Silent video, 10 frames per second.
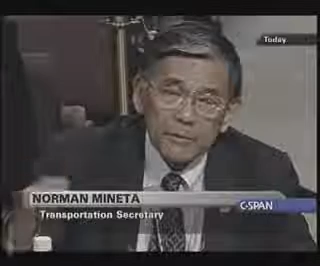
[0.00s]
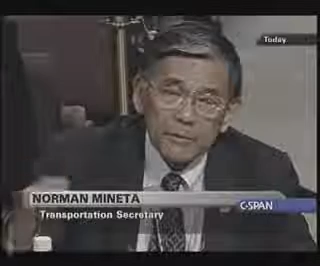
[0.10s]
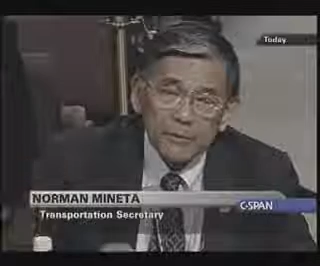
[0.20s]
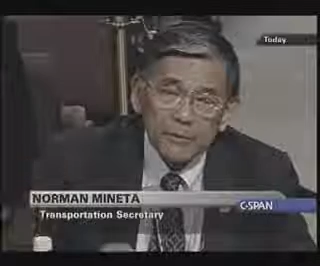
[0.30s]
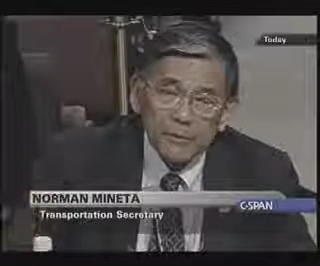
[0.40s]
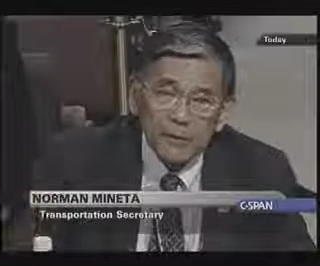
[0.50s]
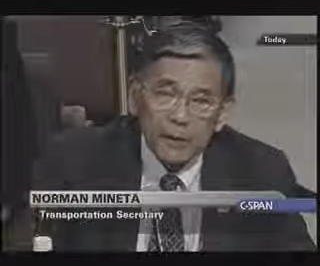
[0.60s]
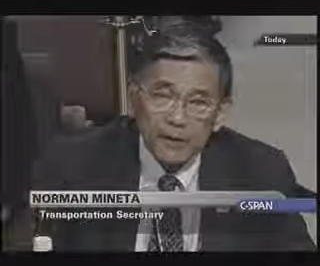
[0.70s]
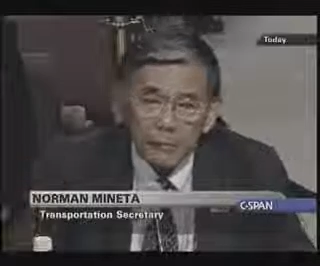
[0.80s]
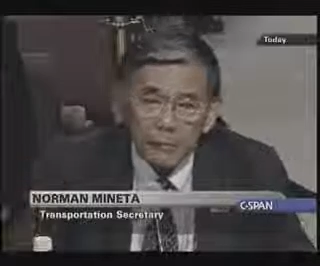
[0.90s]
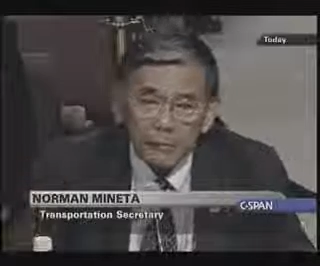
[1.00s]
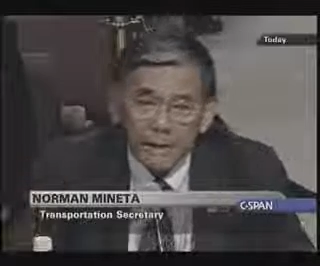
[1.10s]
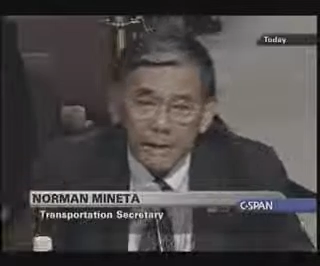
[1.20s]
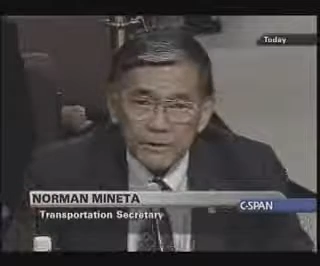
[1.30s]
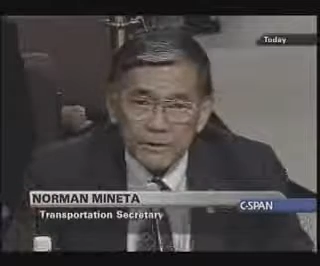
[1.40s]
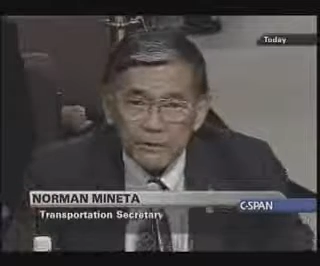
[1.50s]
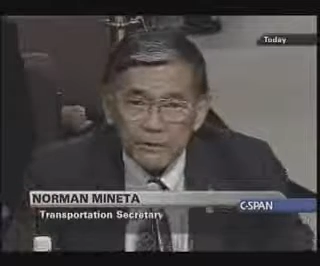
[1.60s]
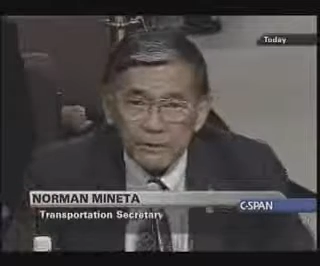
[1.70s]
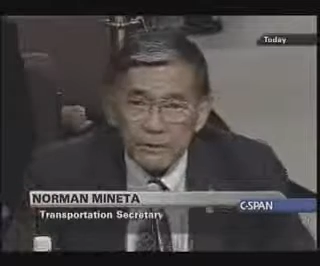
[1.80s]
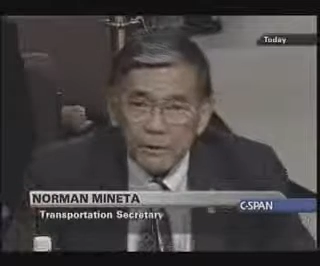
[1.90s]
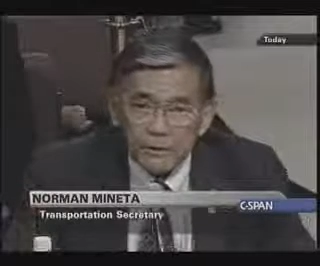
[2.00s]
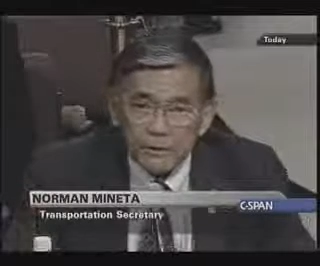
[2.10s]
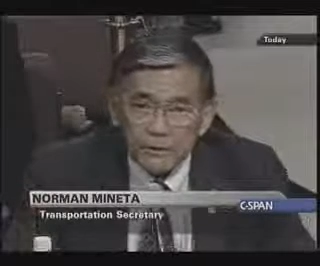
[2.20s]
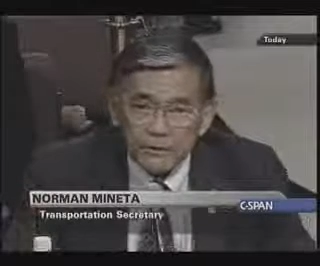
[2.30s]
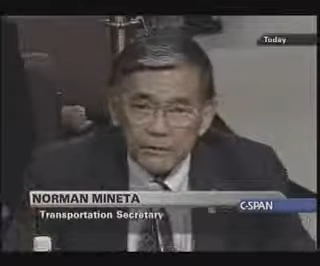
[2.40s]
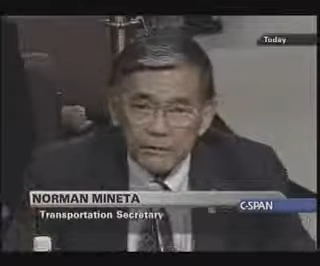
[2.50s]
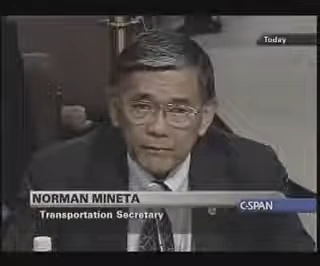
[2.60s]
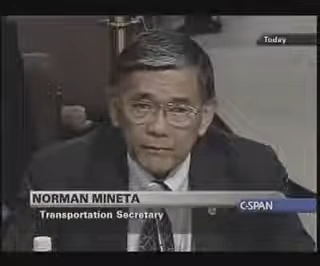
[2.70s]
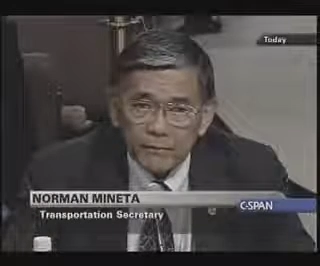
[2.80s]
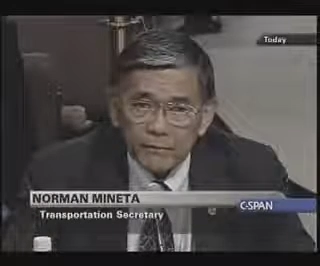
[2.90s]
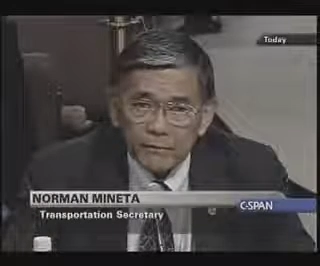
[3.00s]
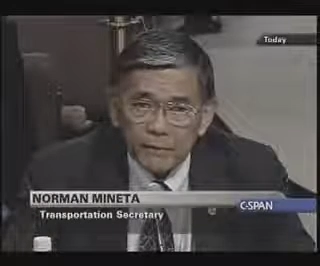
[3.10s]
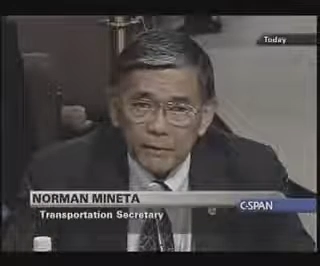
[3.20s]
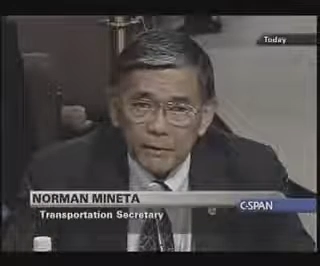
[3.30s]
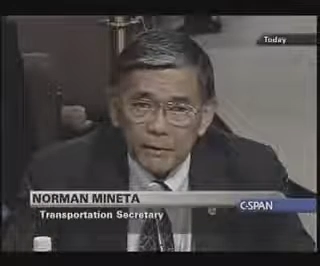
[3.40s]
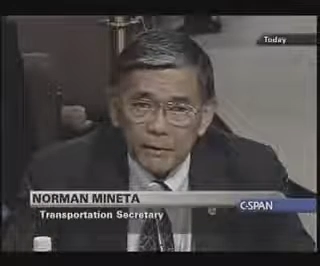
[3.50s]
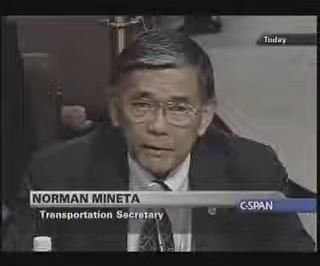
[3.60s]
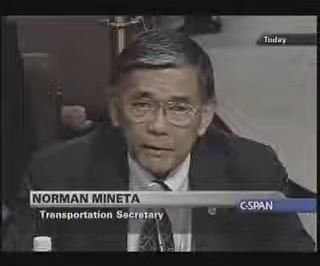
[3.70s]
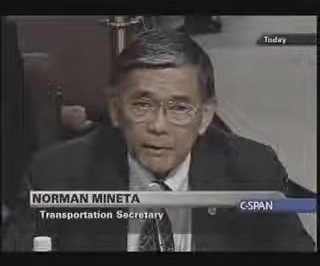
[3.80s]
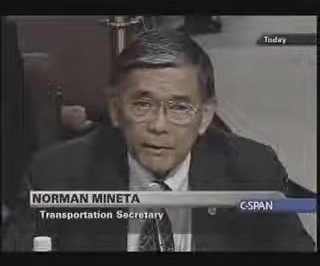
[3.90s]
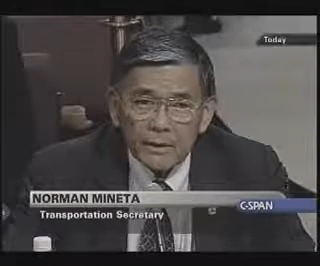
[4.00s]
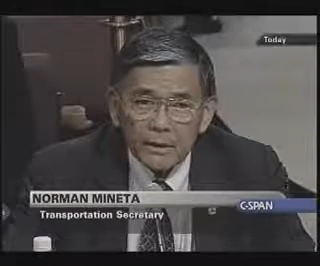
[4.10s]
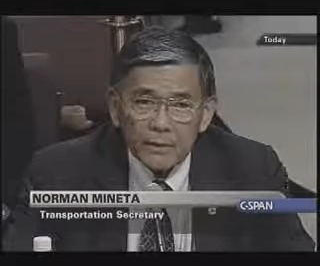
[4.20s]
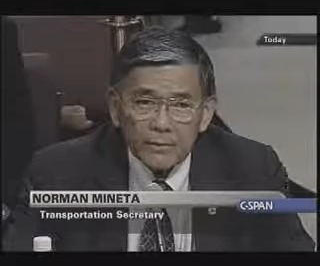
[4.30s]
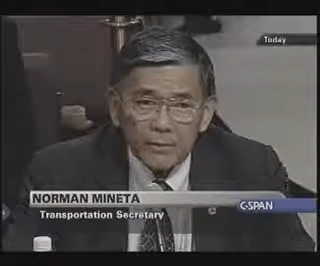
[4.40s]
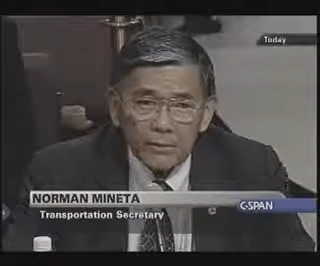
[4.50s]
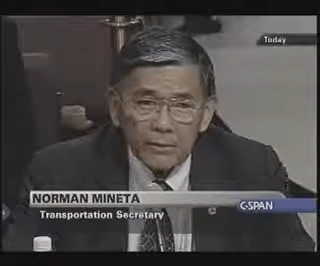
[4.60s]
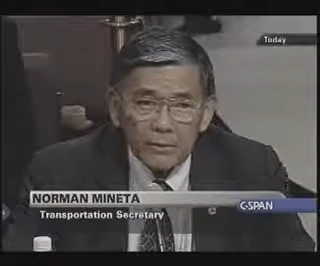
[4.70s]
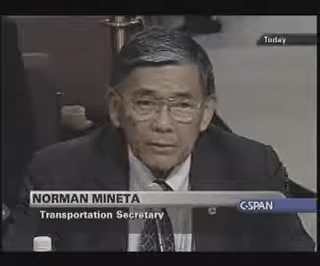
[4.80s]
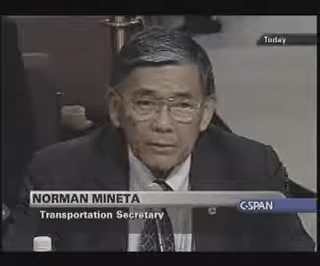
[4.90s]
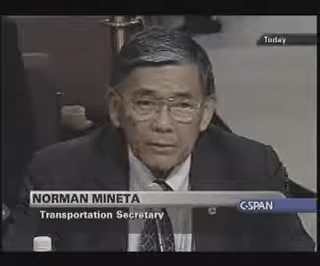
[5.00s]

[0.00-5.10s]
the airplane that went into Pennsylvania, then I thought,